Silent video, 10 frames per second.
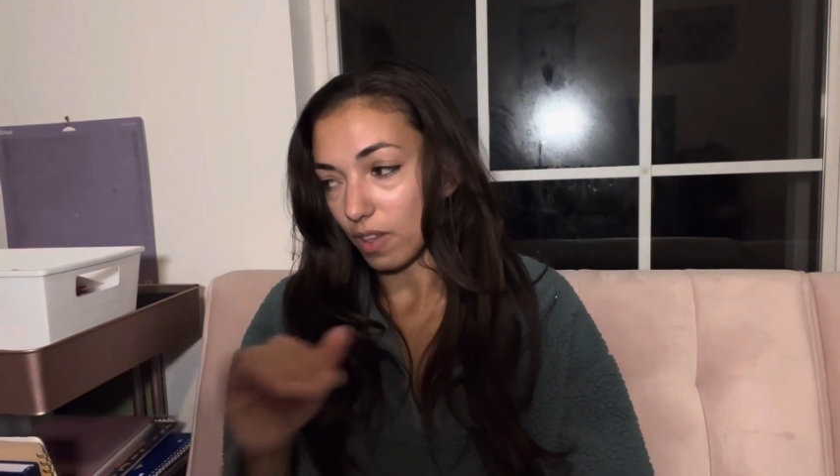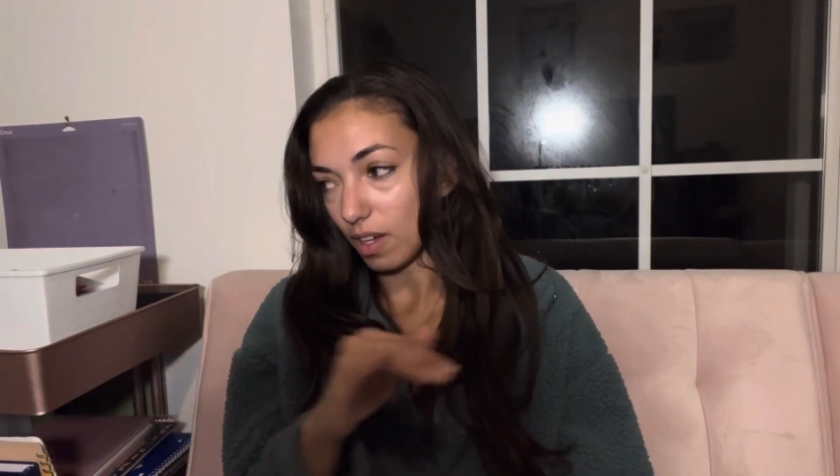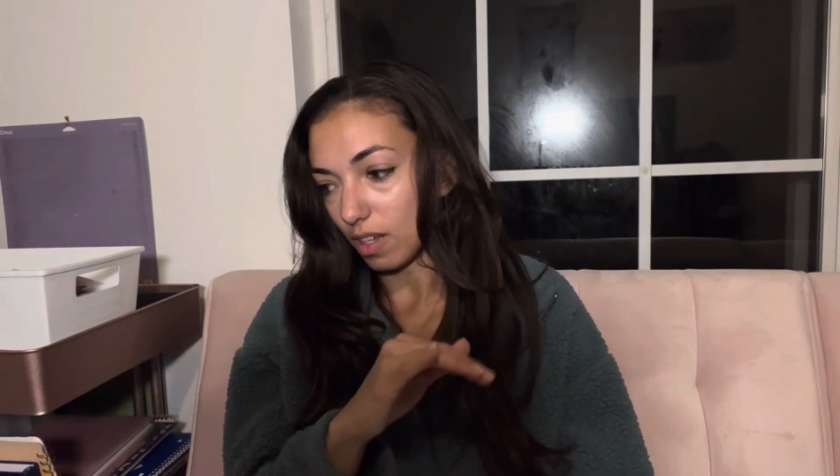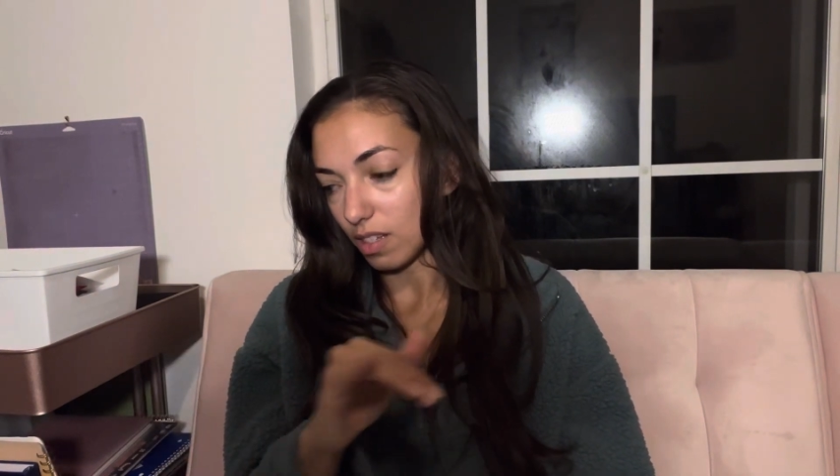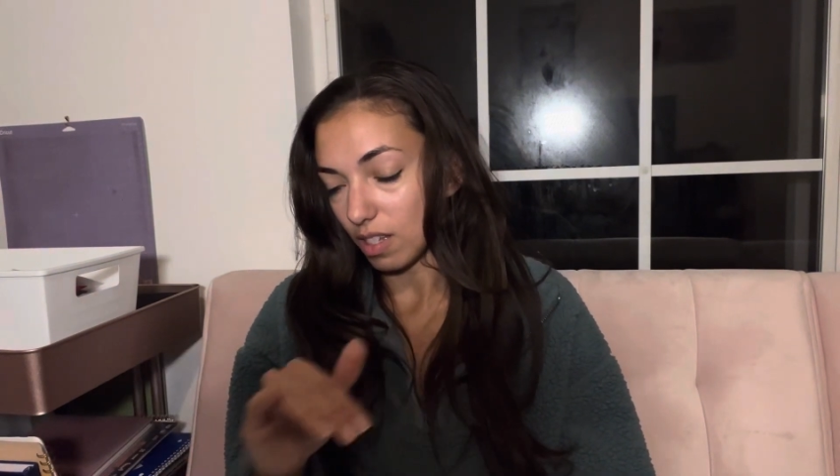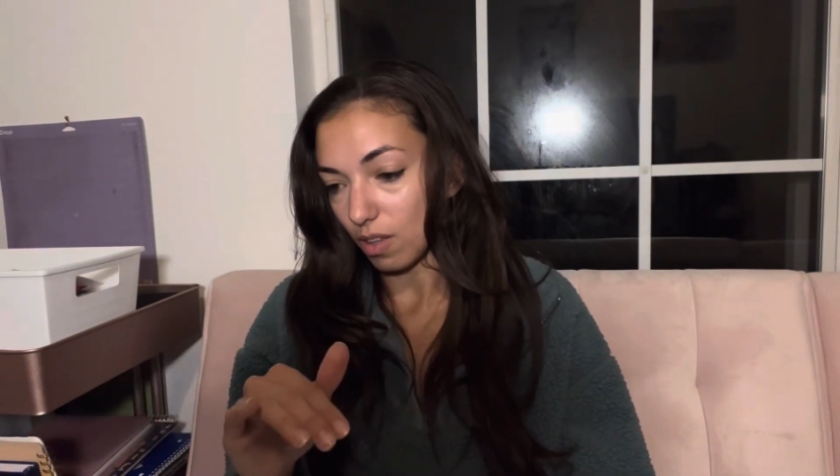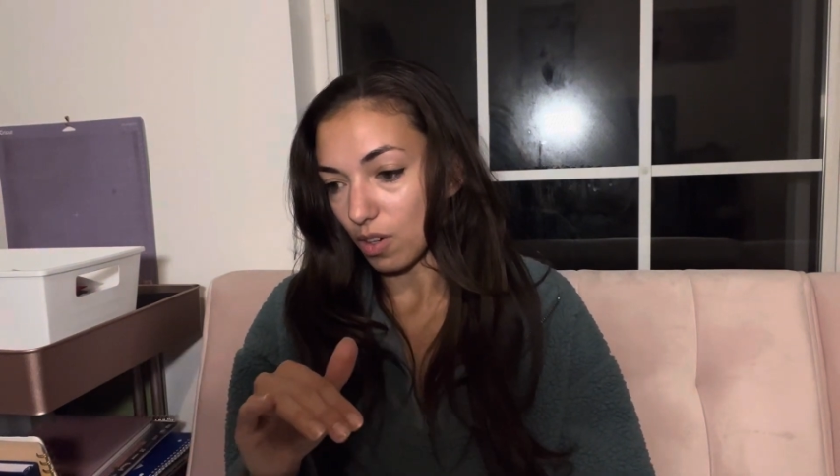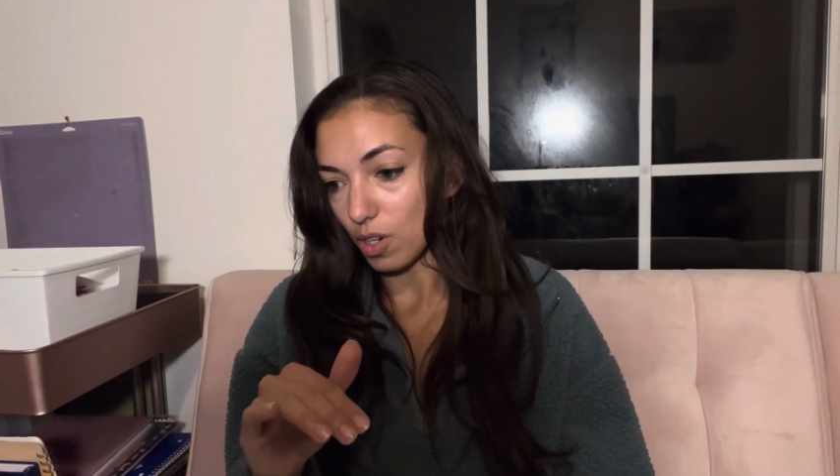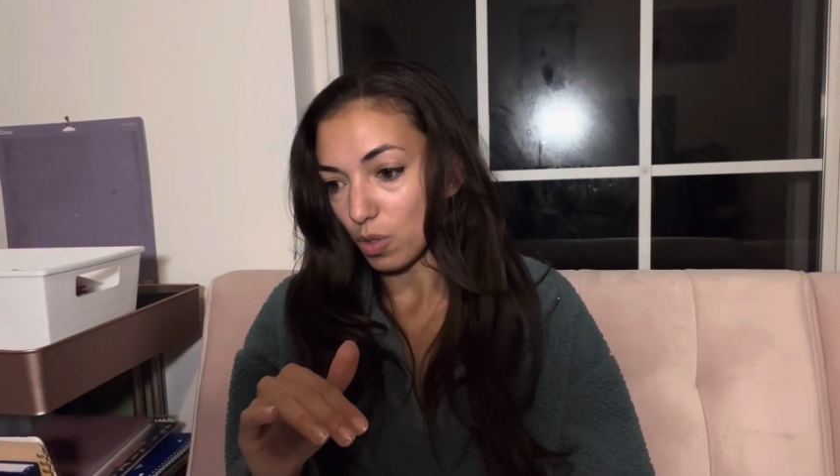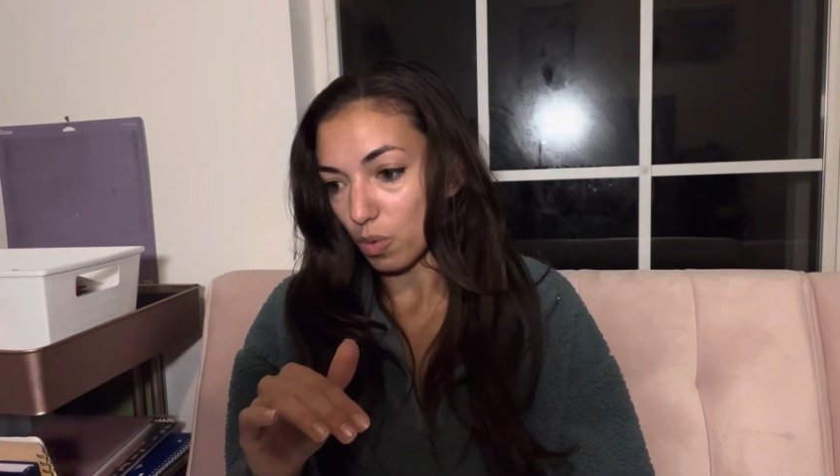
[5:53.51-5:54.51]
the
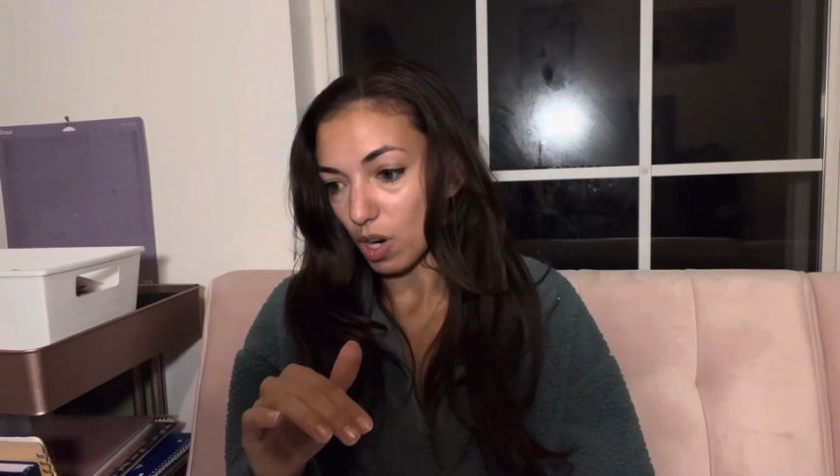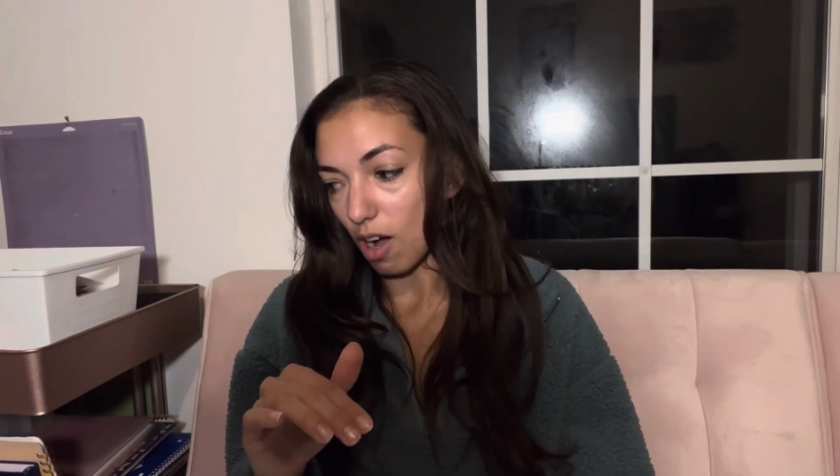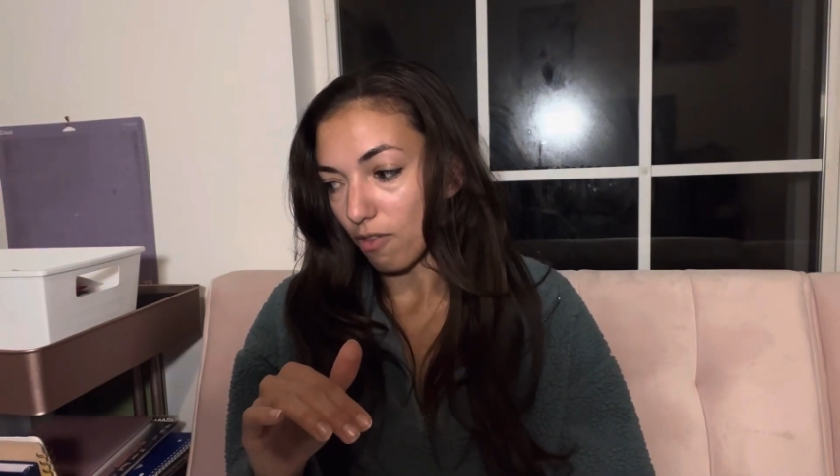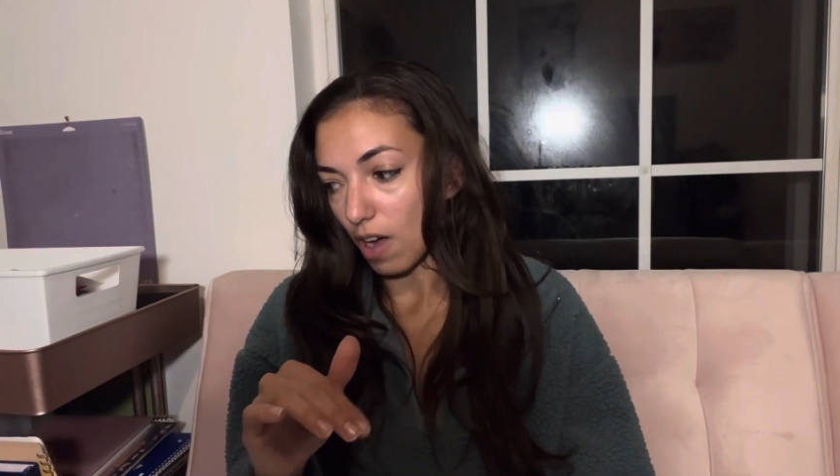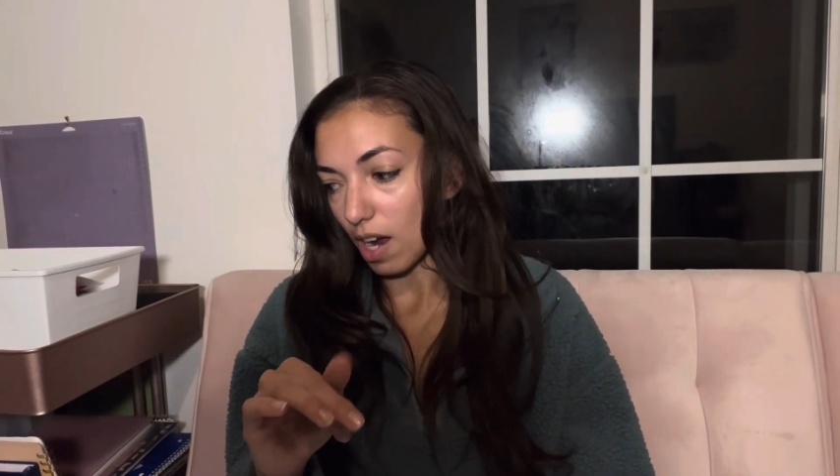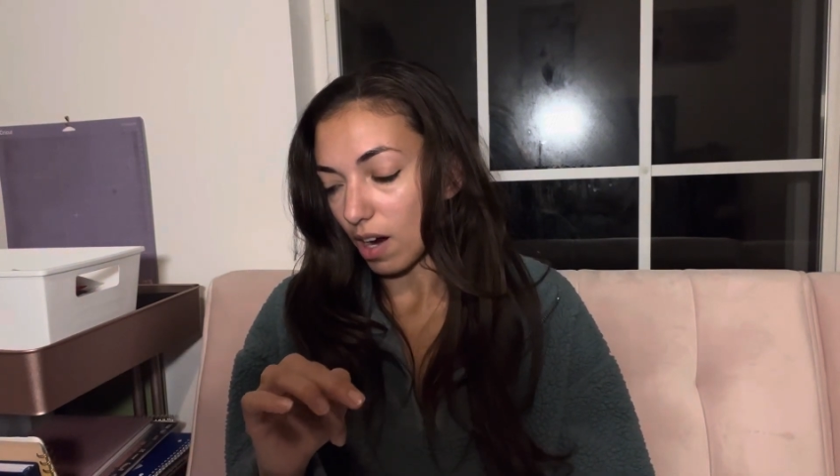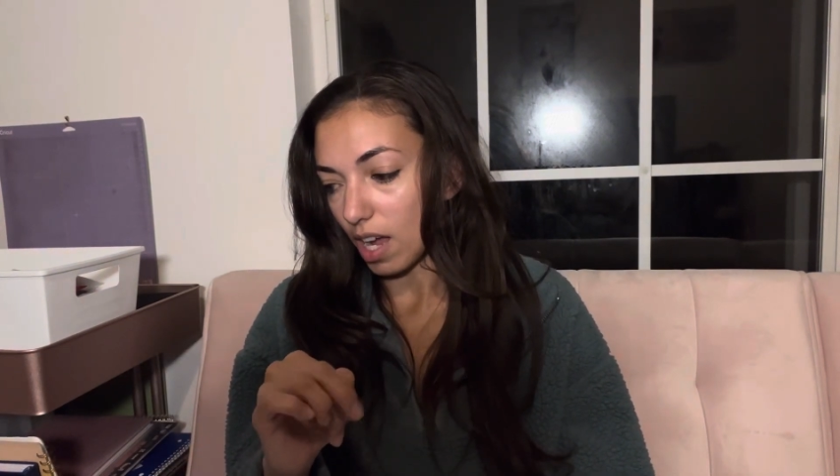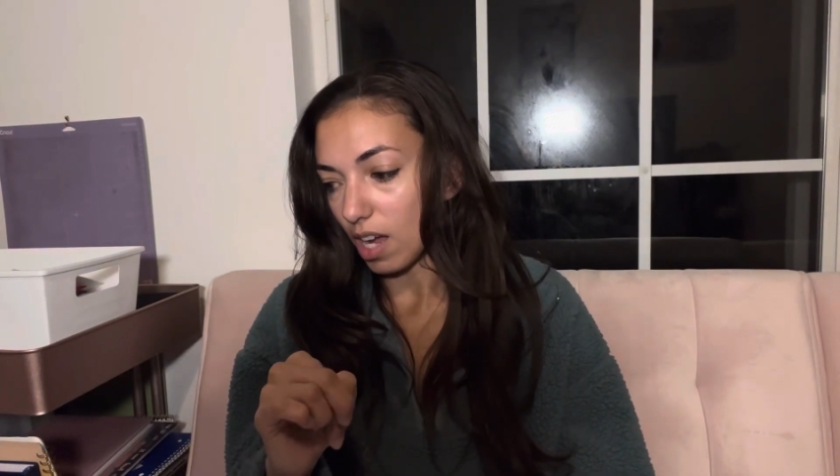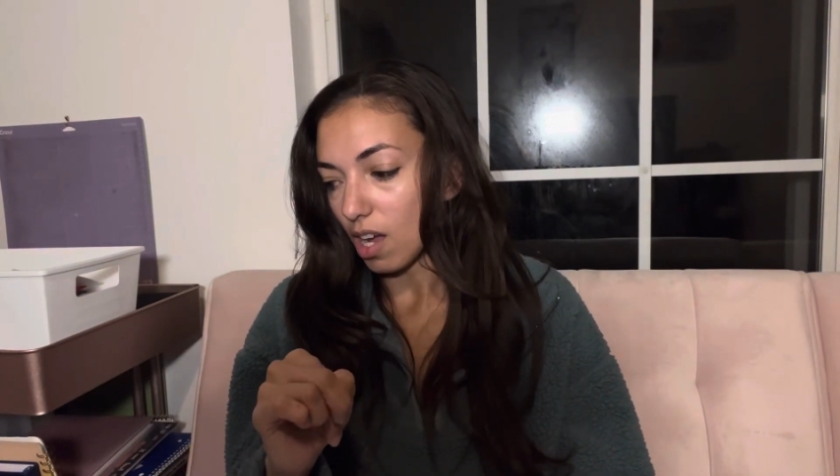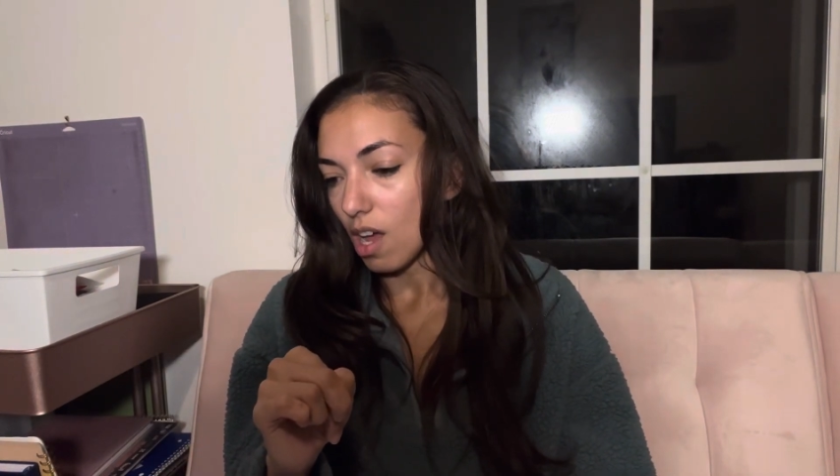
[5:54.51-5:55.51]
cylinders were not
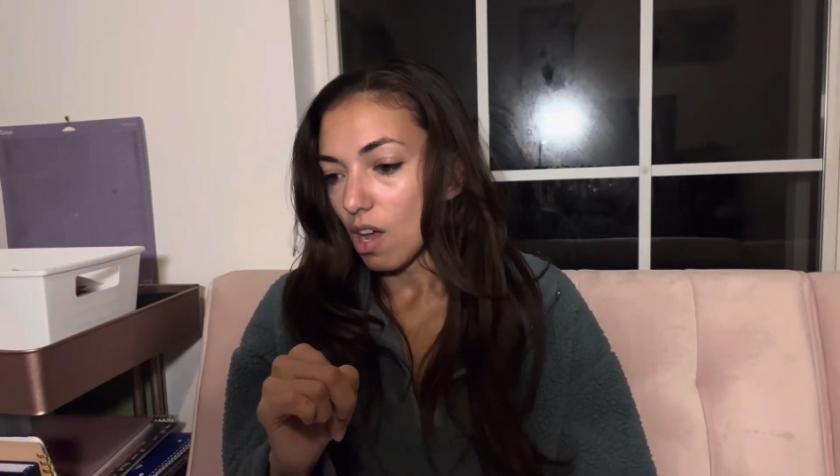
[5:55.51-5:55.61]
firing.